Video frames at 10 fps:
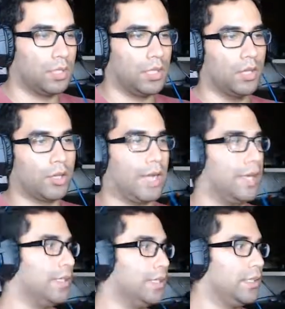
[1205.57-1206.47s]
Okay.
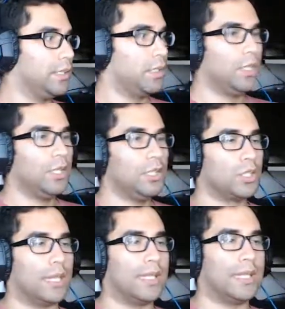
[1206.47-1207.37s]
So
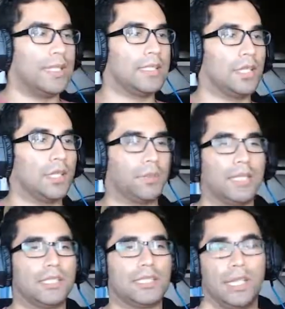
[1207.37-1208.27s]
I think this is a good
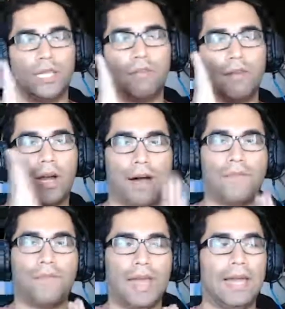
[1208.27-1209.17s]
place to leave it
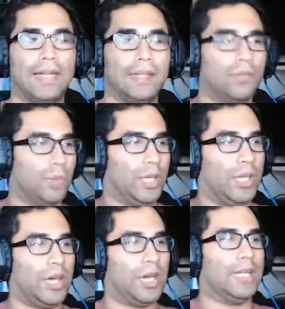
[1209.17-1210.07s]
off at. We
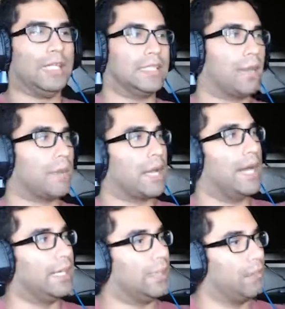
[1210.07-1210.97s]
are in some
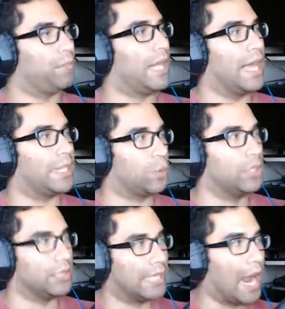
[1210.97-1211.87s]
kind of plant
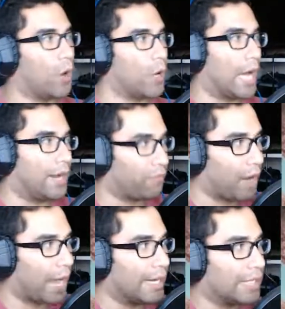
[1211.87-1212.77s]
world now, and
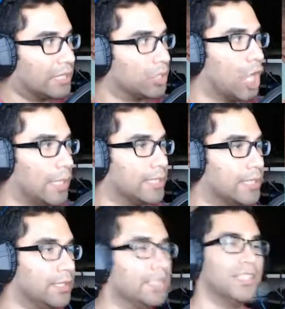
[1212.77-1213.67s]
Fran has lost it.
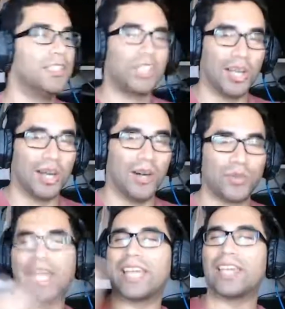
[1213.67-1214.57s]
So,
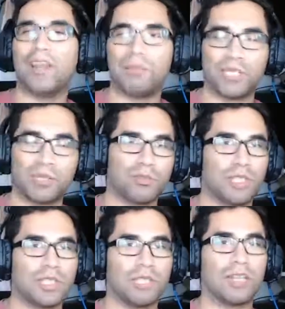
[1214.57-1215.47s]
thank you everybody so much for
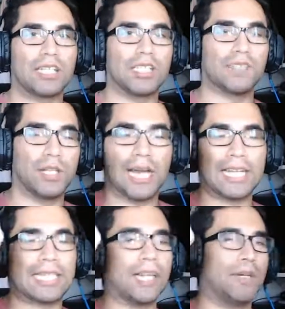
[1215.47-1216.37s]
watching. If you like this video, hack
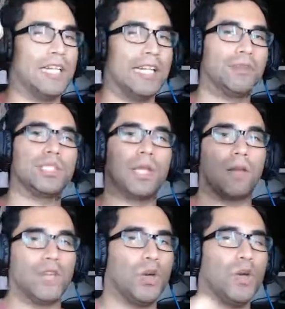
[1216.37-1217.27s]
the like button, and I'll see all of
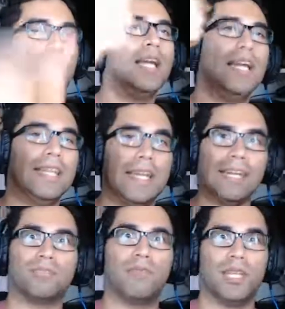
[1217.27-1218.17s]
you in the
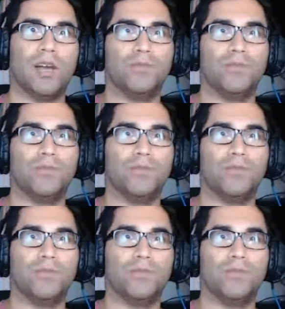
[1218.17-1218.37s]
next video.